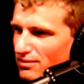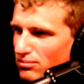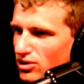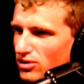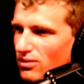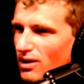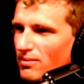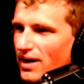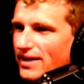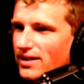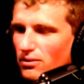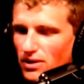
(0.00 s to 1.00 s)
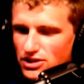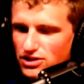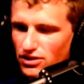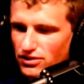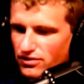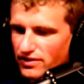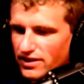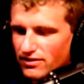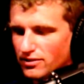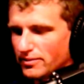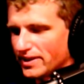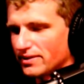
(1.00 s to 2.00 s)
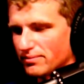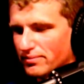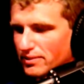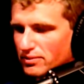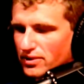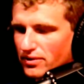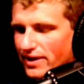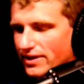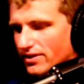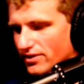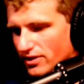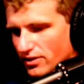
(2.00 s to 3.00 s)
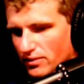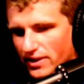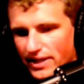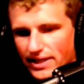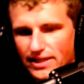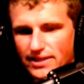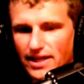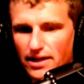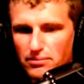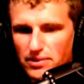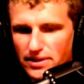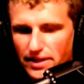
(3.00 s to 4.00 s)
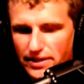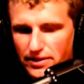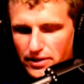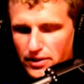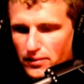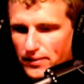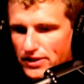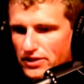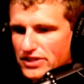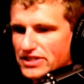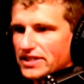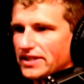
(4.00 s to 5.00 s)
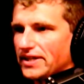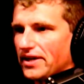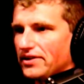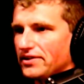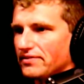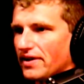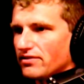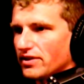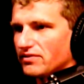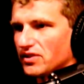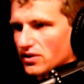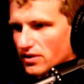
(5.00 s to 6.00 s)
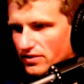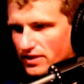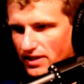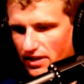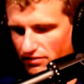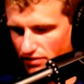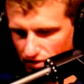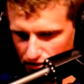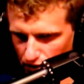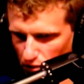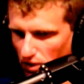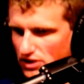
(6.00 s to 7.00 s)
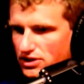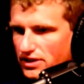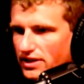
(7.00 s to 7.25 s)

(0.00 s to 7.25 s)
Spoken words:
It blew my mind. I watched all 3 of them, and people don't like the third one, I get that, but like when you're just sitting down and you've never even heard of The Godfather and you're watching